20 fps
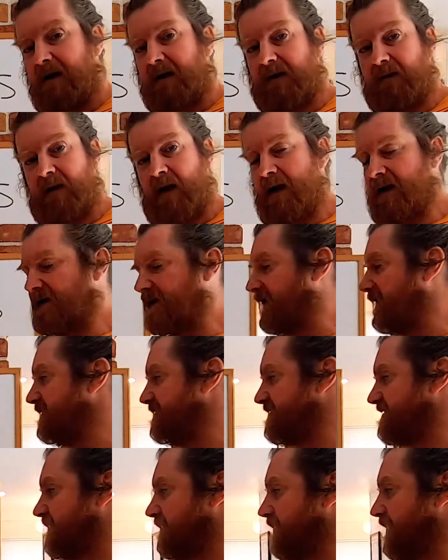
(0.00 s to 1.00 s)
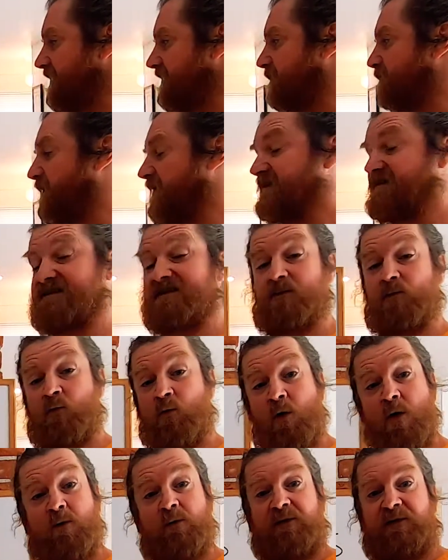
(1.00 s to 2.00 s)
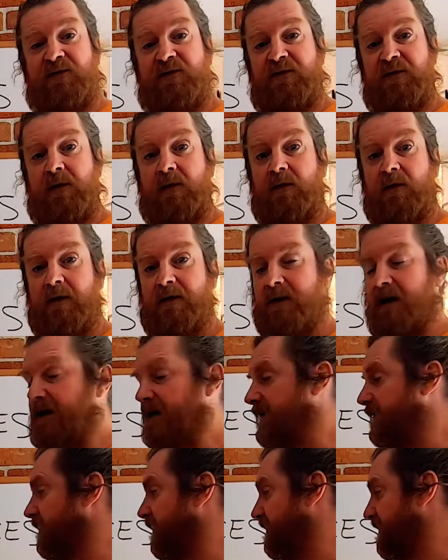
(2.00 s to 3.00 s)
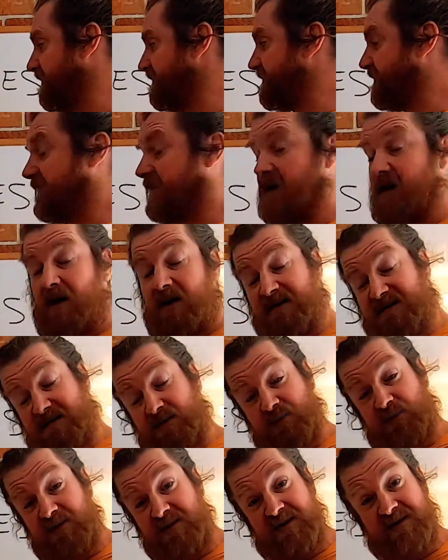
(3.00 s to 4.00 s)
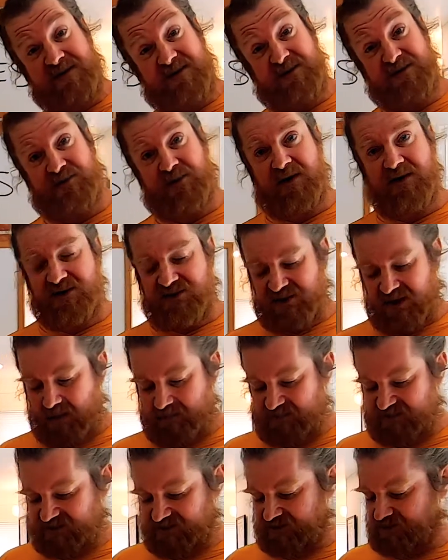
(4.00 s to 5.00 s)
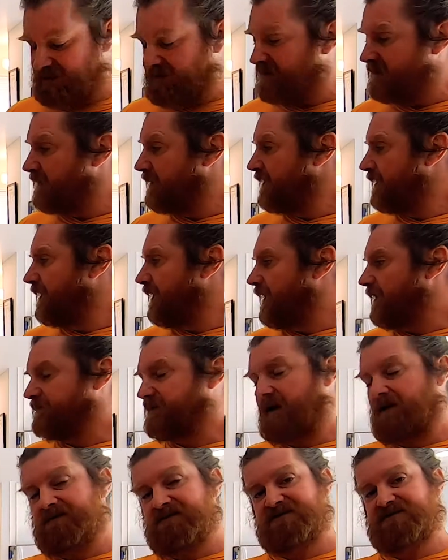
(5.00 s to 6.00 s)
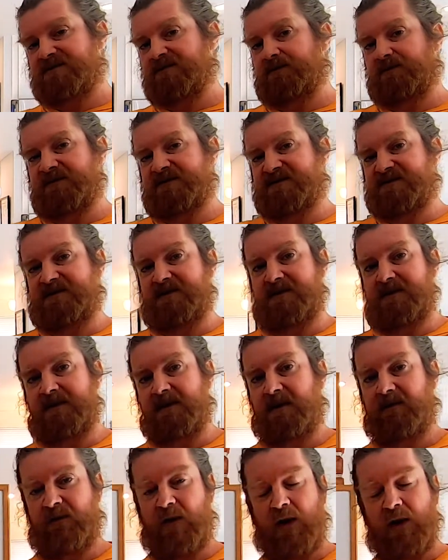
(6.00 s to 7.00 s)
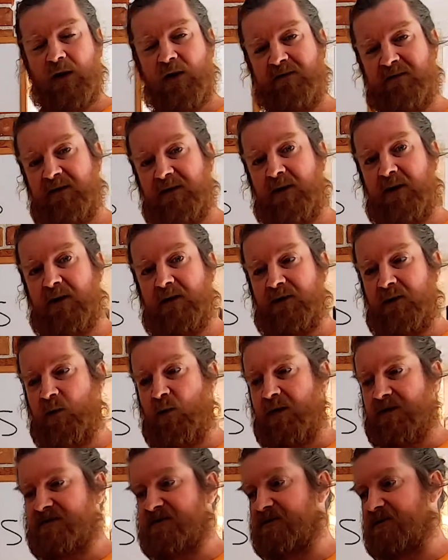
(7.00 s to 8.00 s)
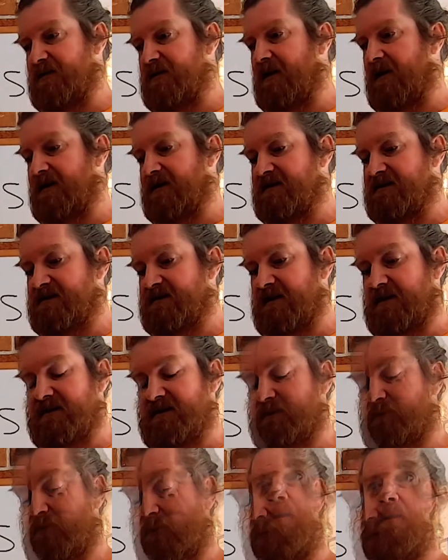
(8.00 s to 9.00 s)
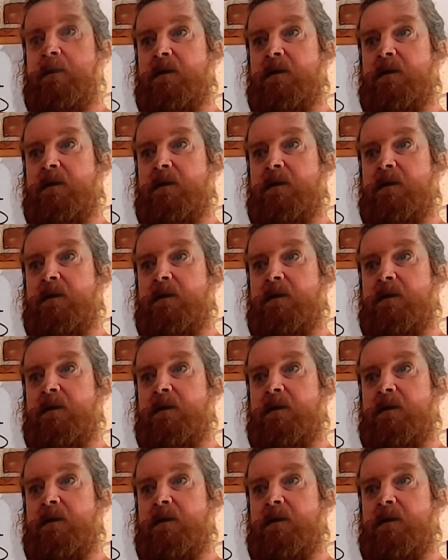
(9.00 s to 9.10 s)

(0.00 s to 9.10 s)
And in that case, the lake basin won't fill. And this can cause some really strange chemistry that we see kind of all over the western United States.